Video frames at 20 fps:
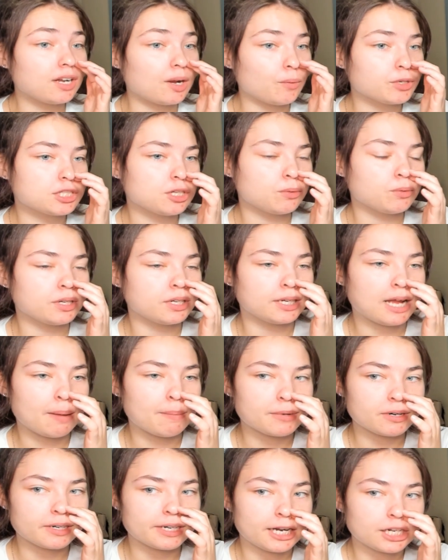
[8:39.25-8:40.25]
I wish I would have
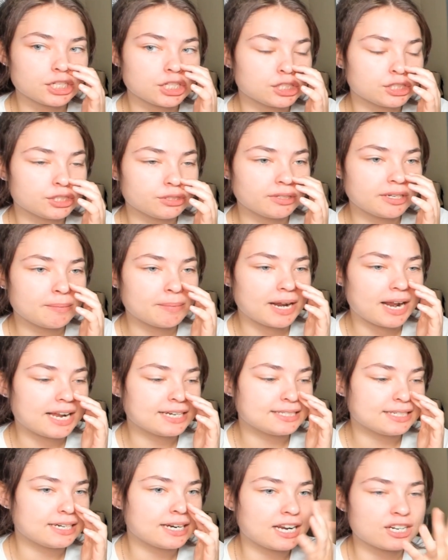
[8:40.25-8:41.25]
got my reaction to it, but I
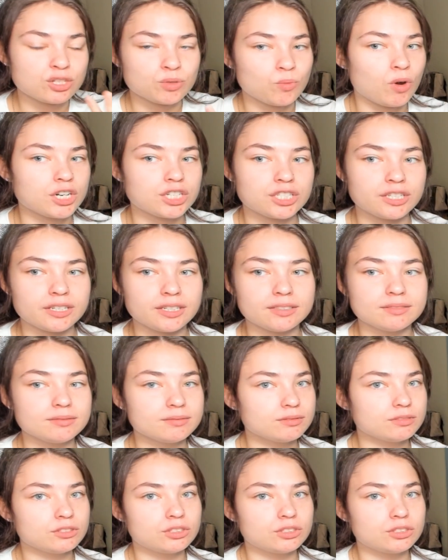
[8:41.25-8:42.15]
didn't. I just watched it,